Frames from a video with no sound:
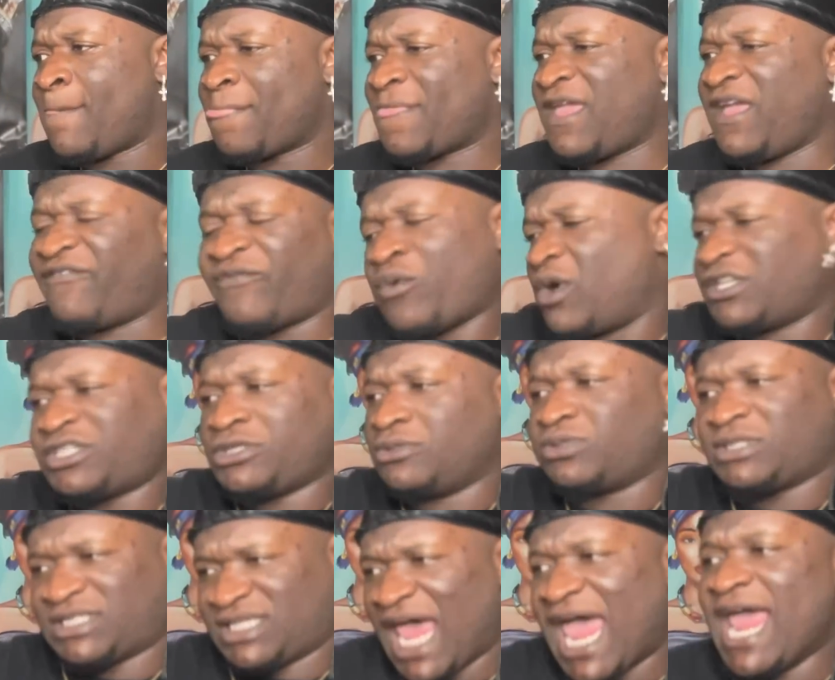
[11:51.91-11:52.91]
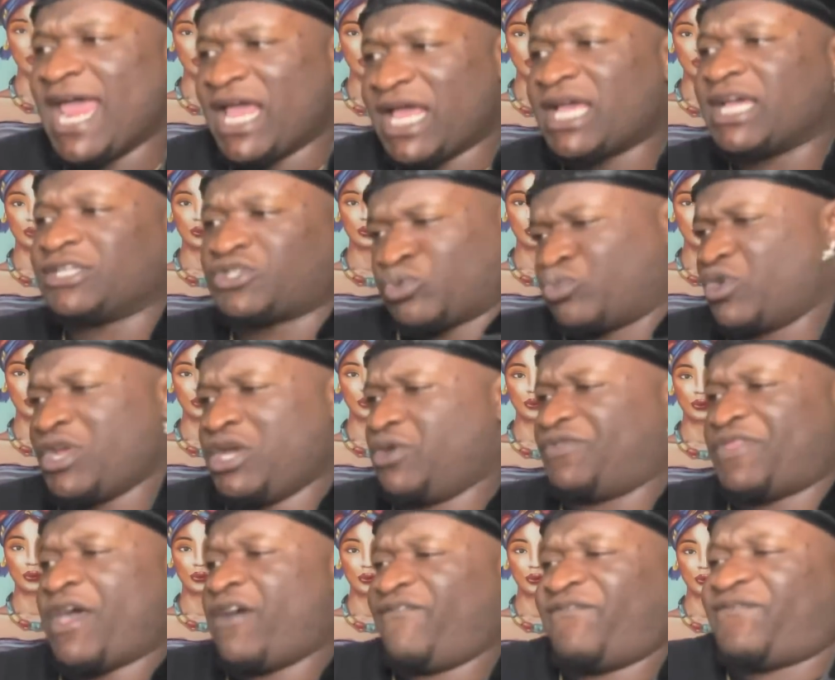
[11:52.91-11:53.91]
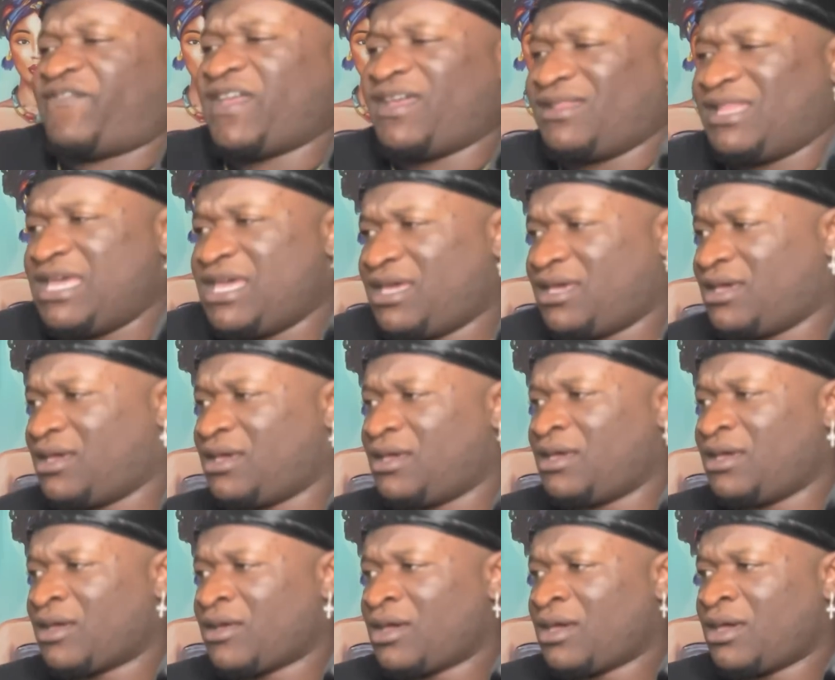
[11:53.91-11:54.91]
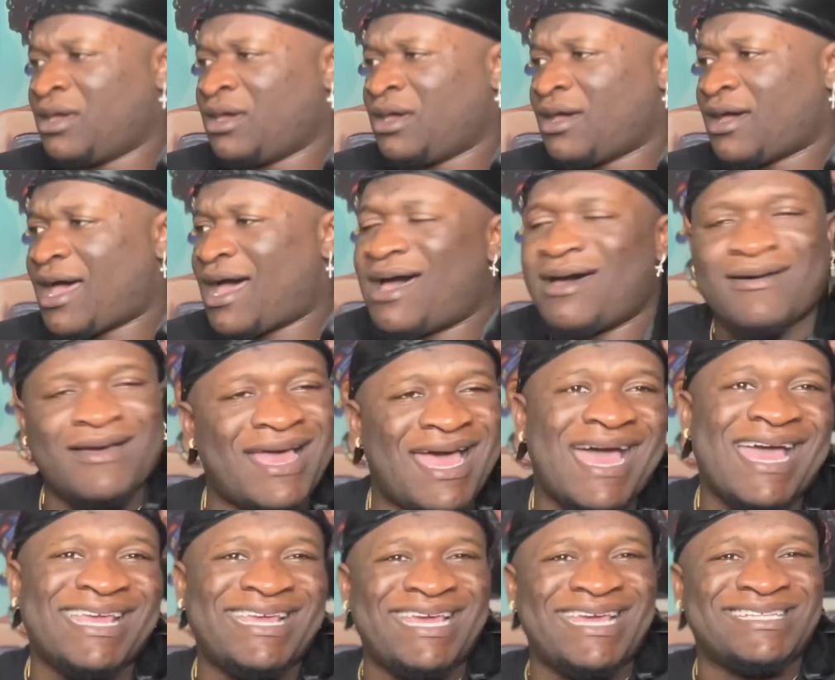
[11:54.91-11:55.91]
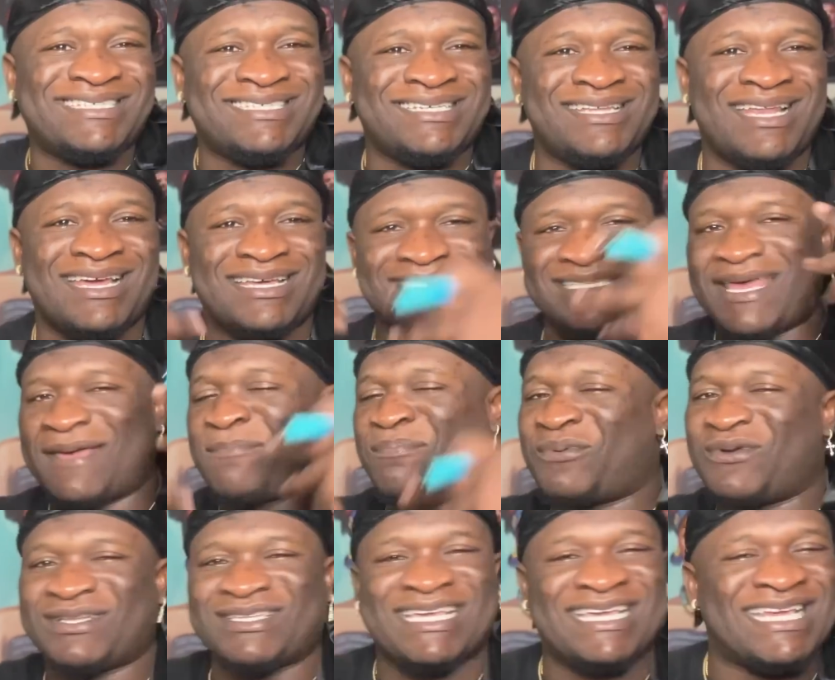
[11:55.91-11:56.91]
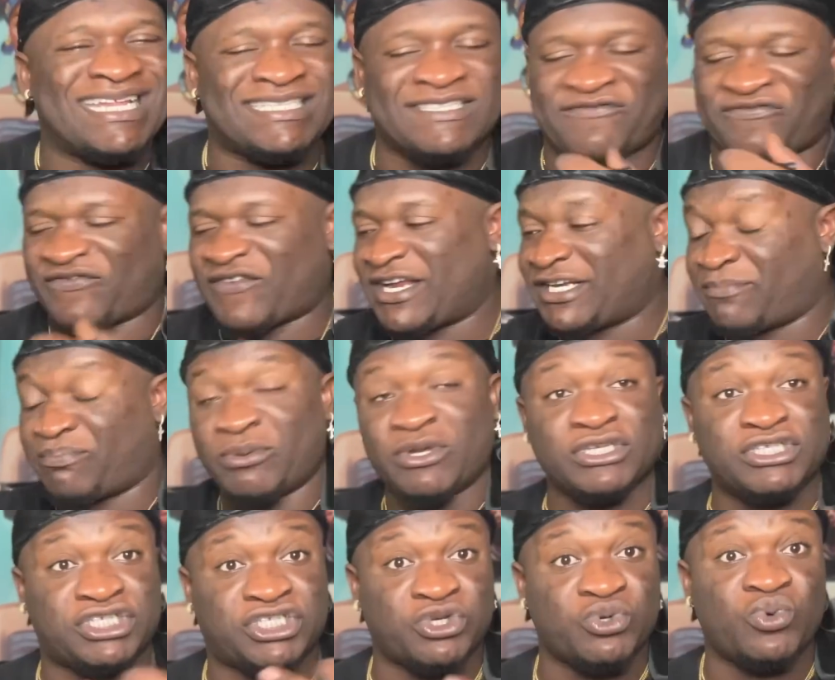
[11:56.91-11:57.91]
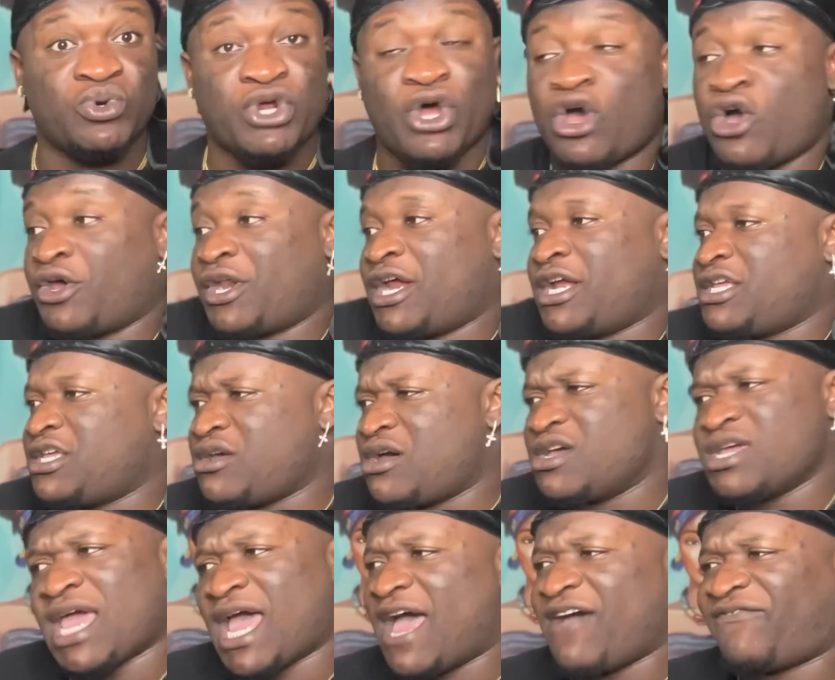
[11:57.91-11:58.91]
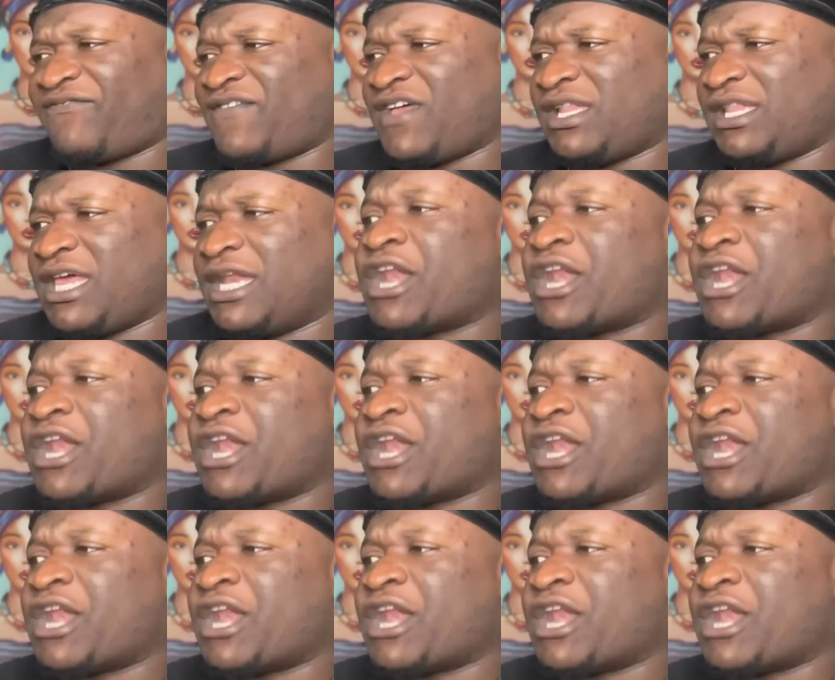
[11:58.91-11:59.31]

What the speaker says: If what you're saying is real, they'll feel it. I don't gotta get to, you know what I'm saying, put a suit on it. You don't gotta feel it.